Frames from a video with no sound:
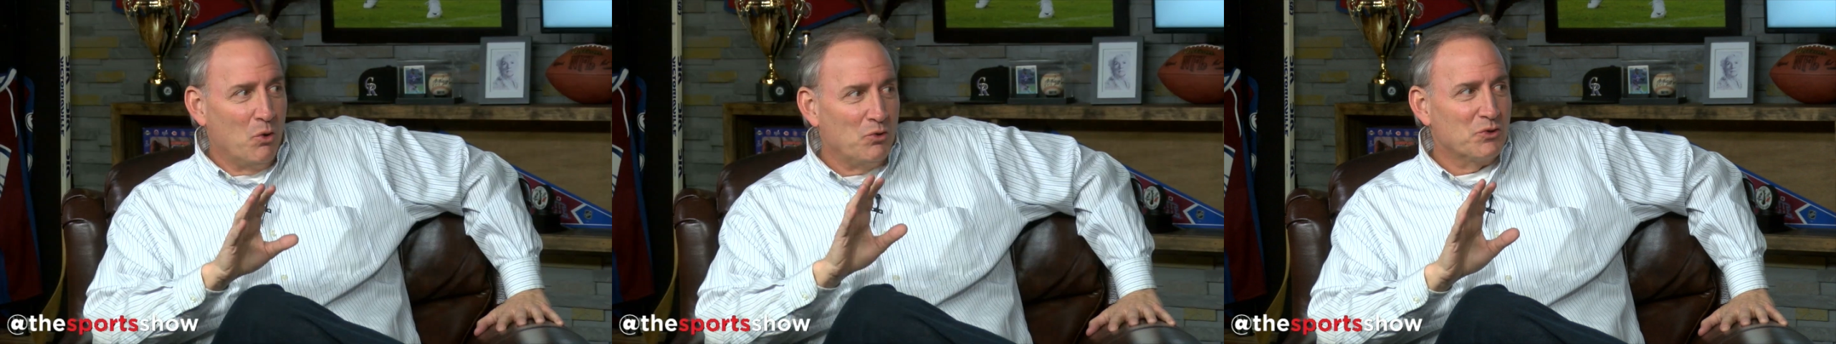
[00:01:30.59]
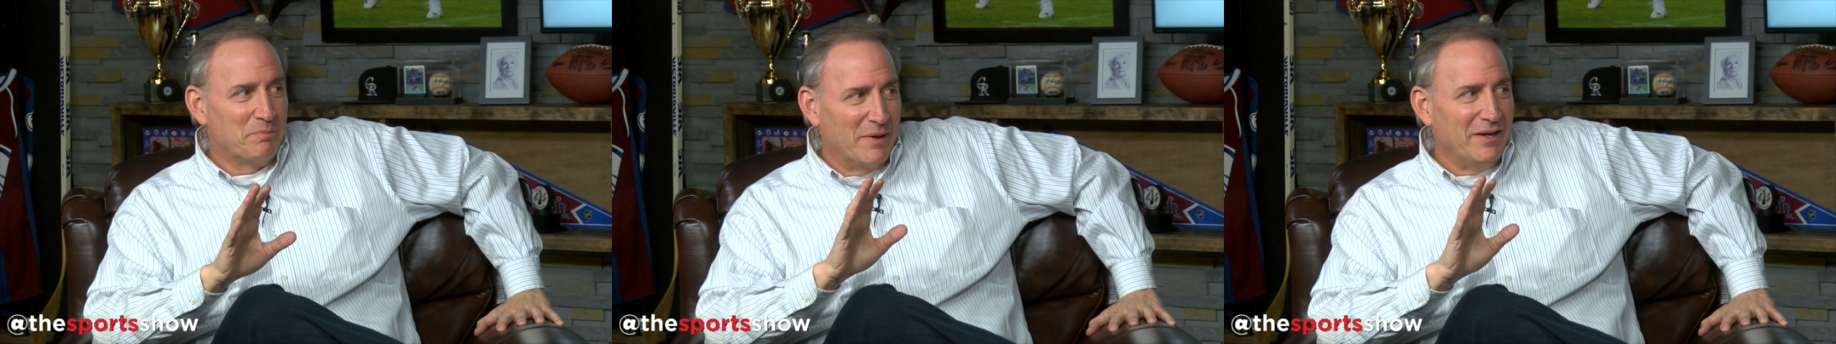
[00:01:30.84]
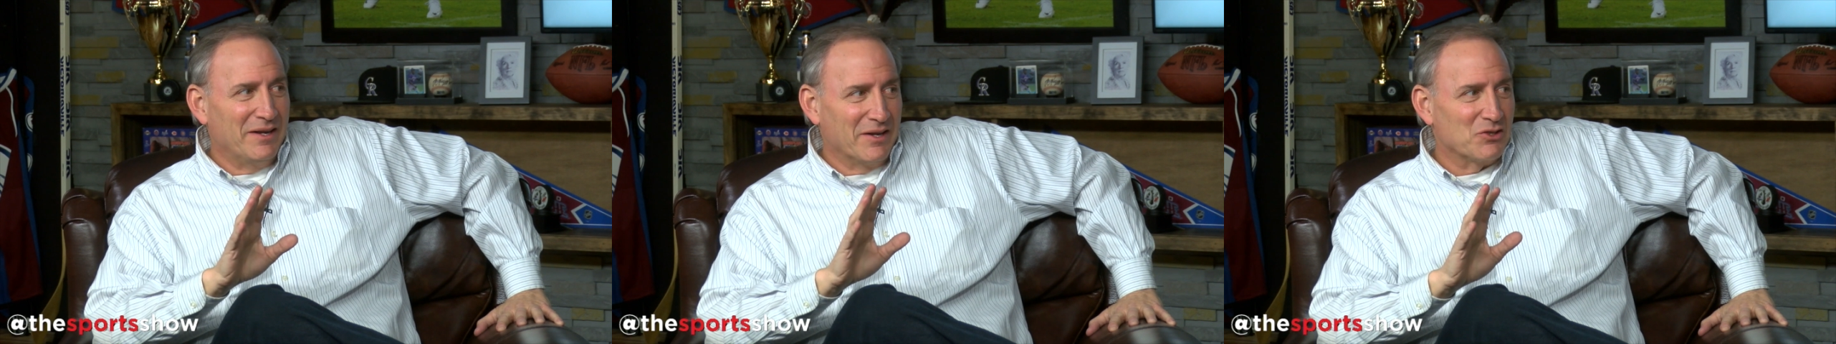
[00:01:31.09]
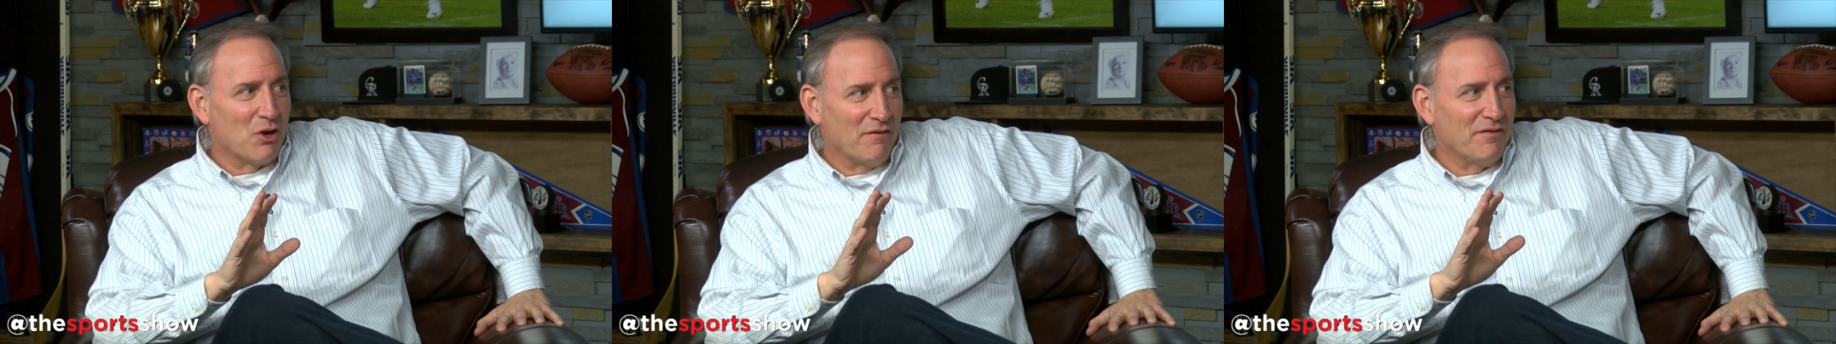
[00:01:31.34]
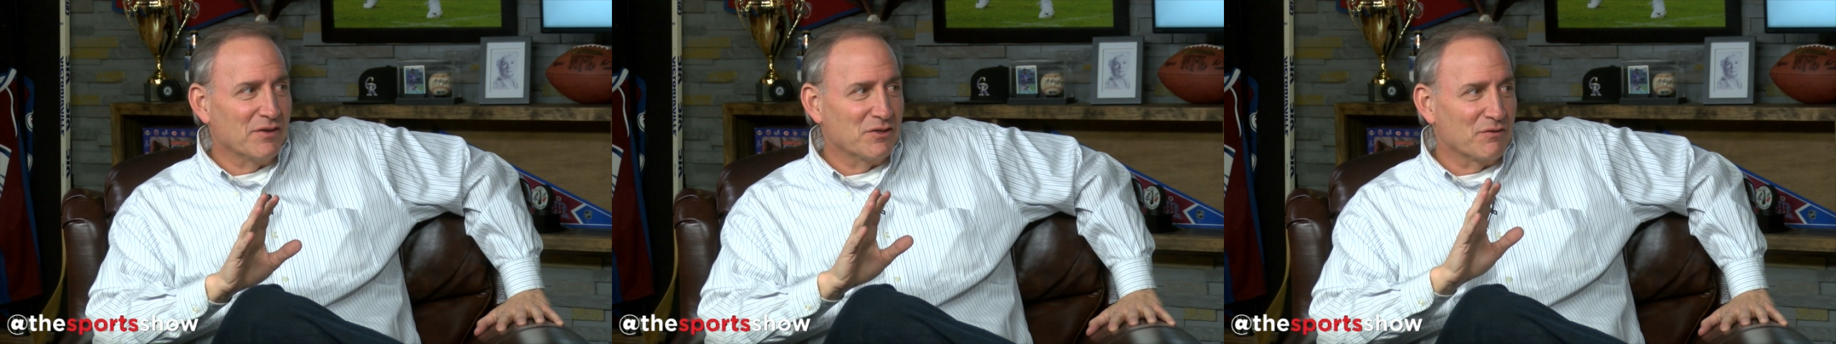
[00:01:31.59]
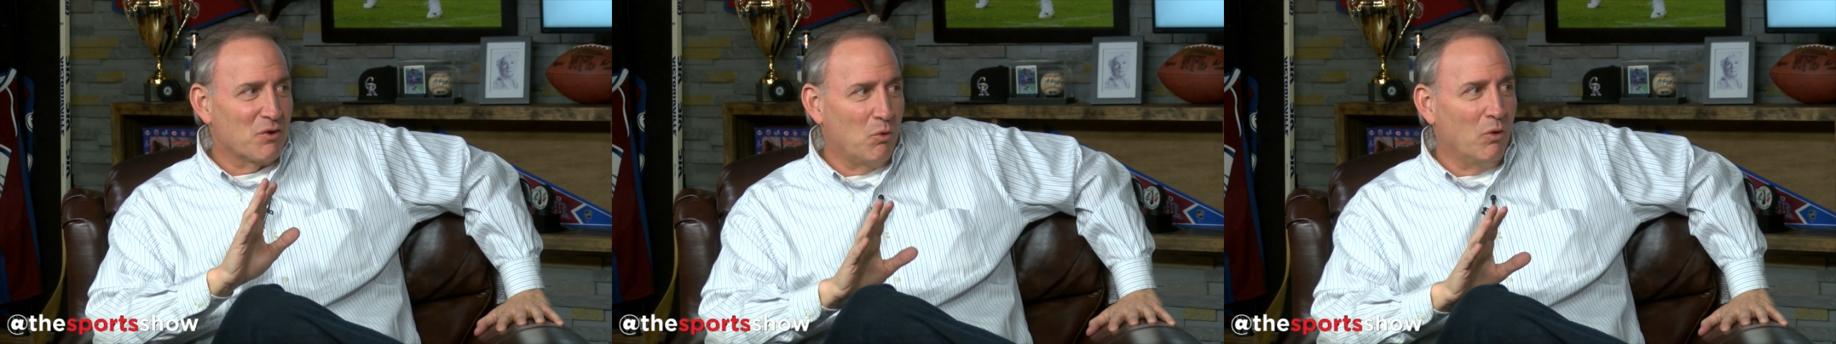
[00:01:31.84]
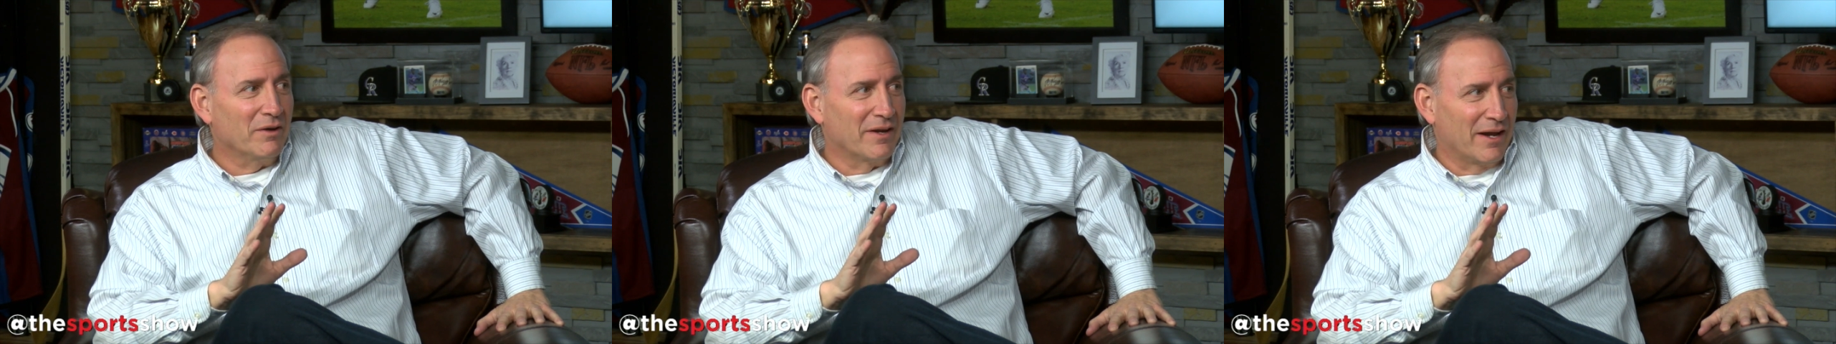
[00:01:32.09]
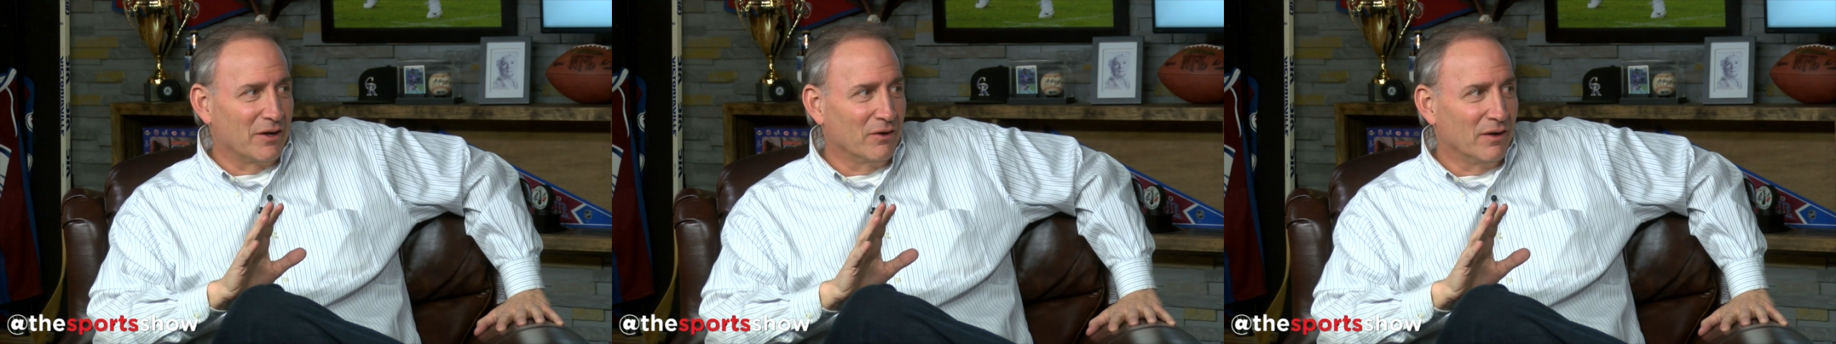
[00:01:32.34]
Who's been his offensive
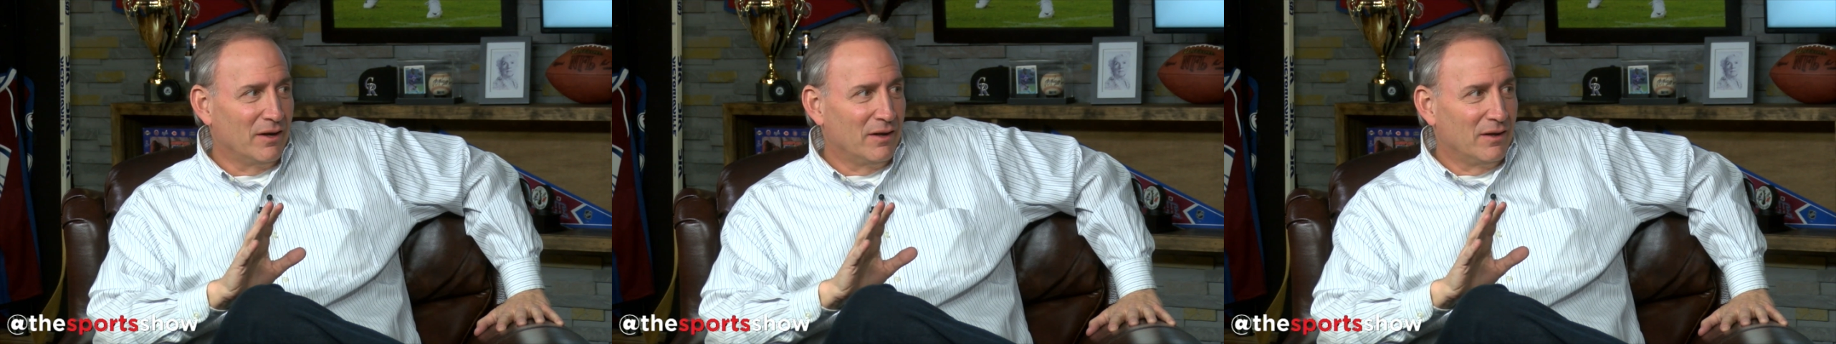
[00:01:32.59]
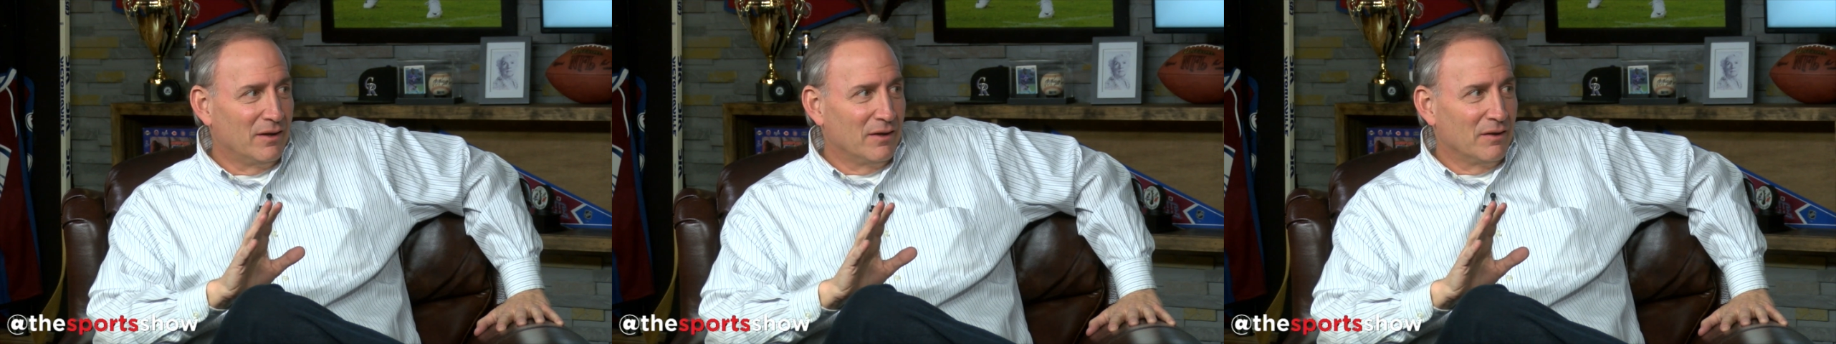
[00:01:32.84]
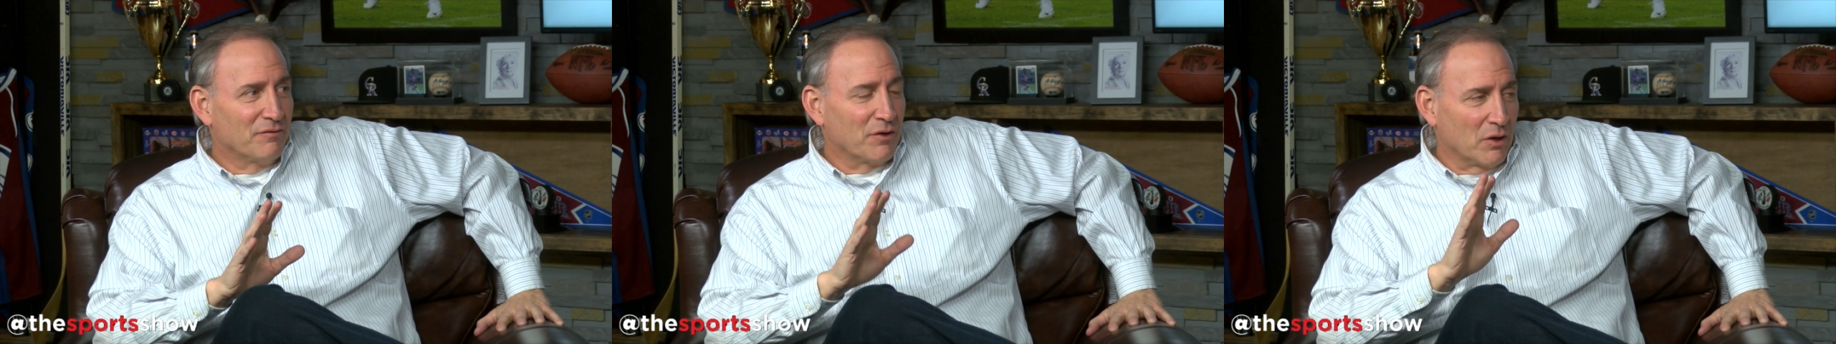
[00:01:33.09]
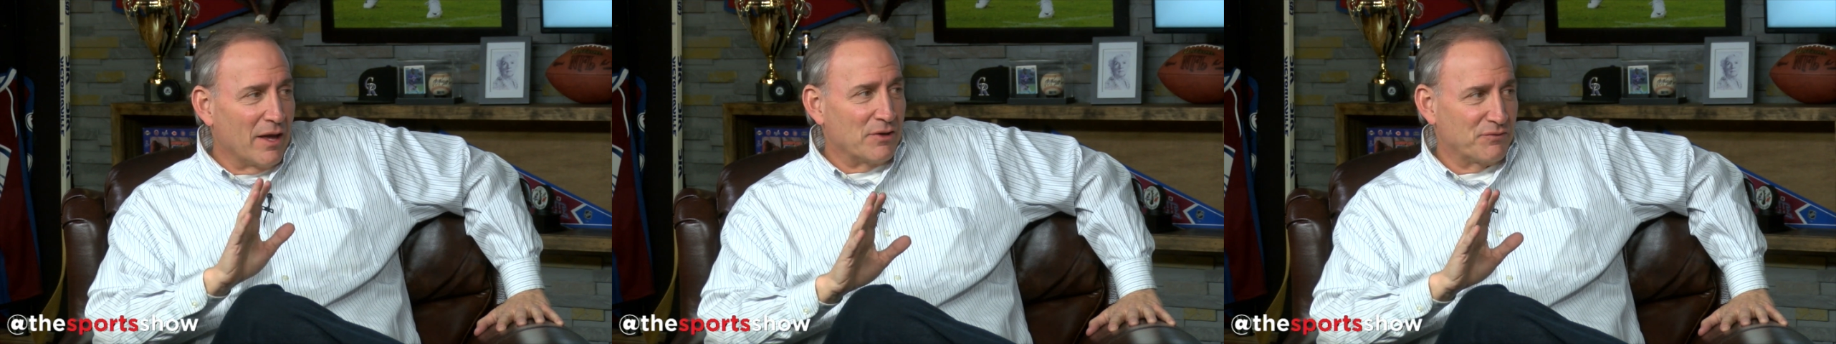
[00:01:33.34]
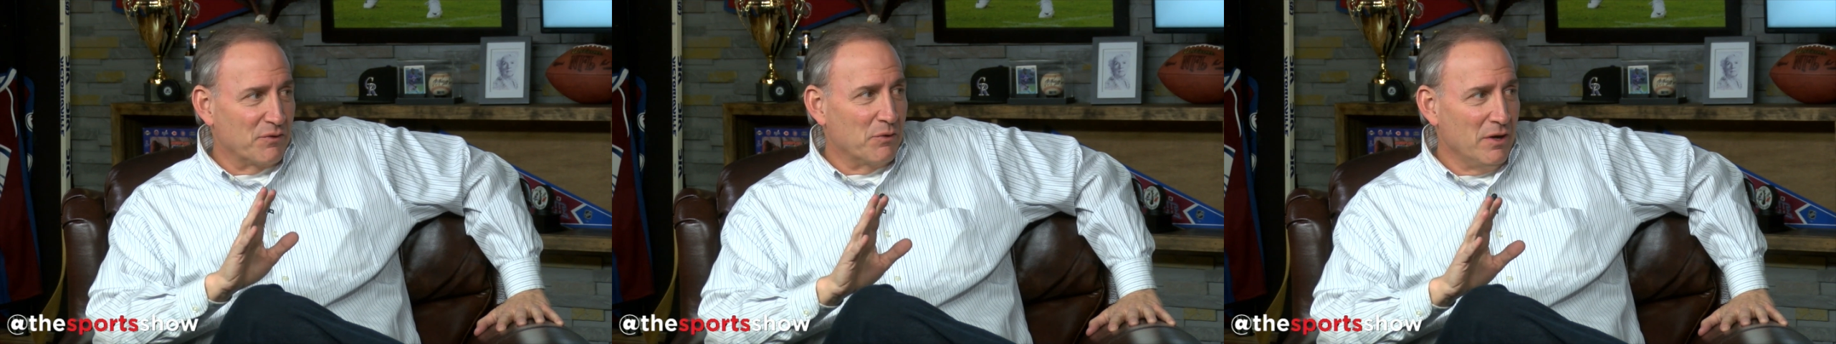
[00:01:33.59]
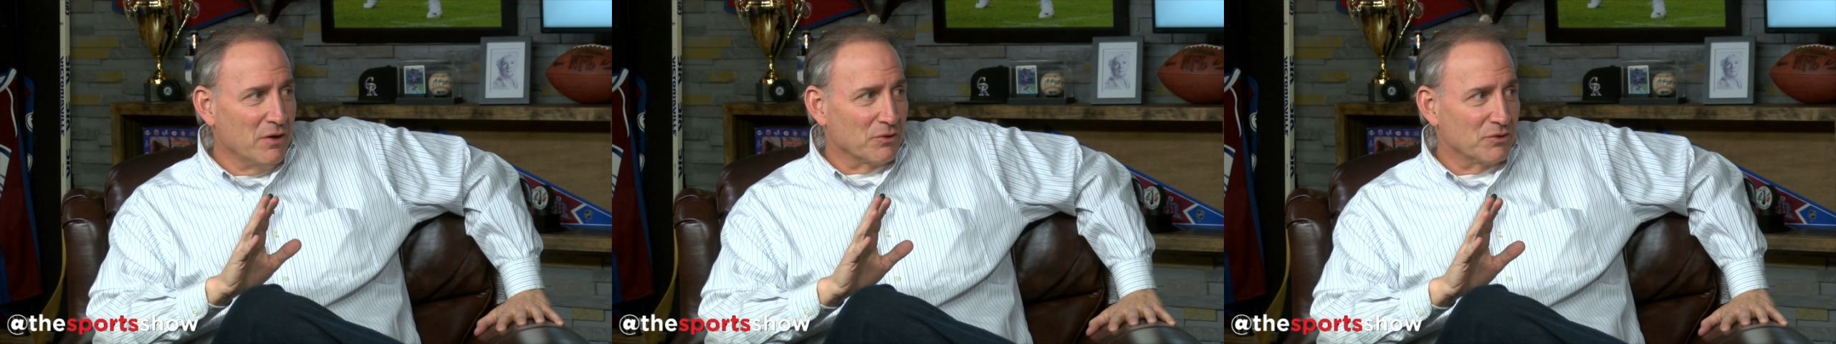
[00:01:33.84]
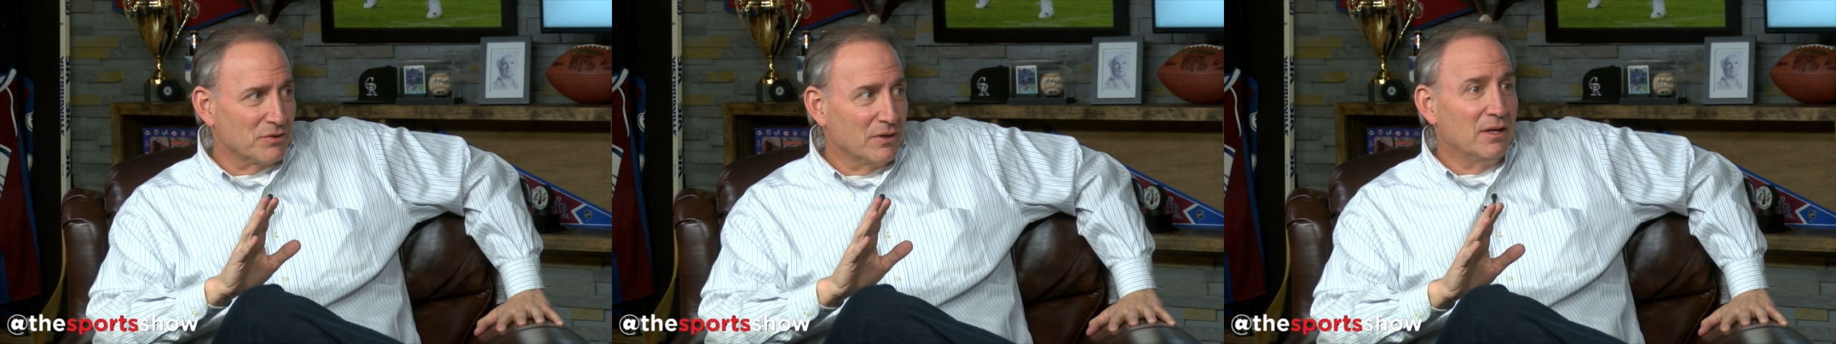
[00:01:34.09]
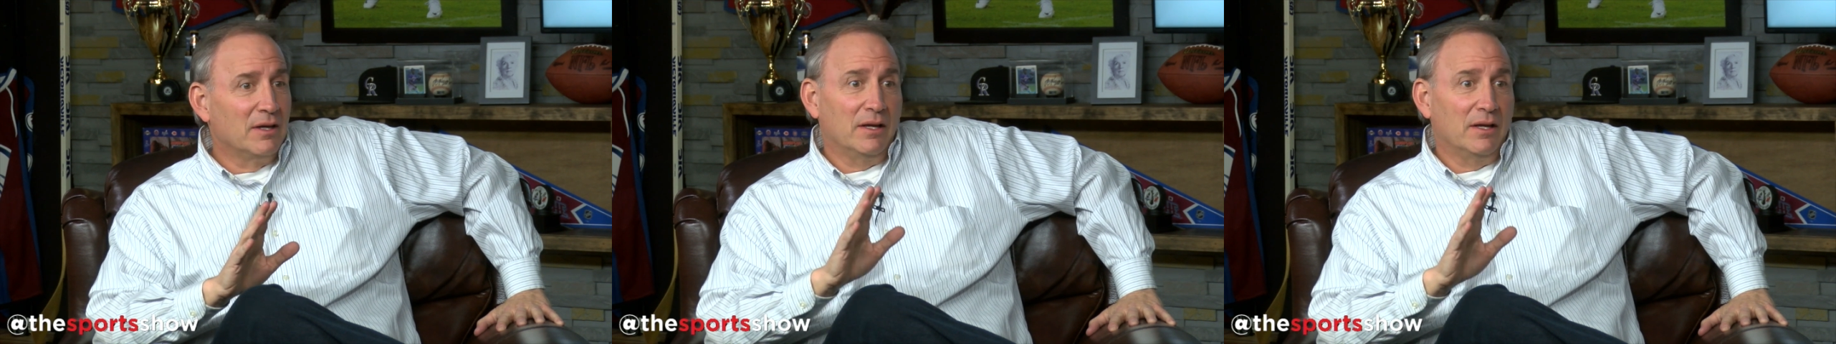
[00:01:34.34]
coordinator for the last few years?